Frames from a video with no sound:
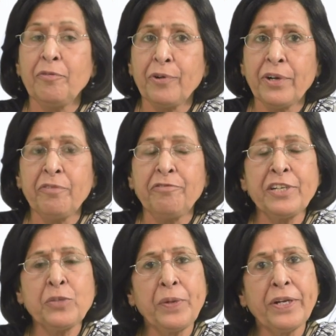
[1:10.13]
for a
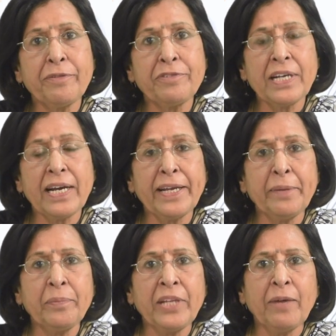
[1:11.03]
fixed period of
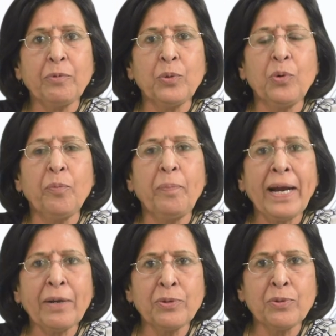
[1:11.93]
time, they have to go
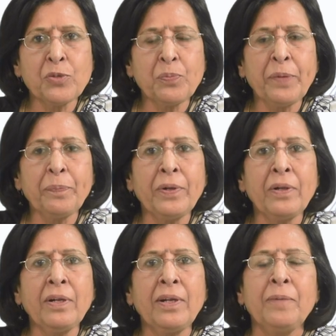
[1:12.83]
back to those people.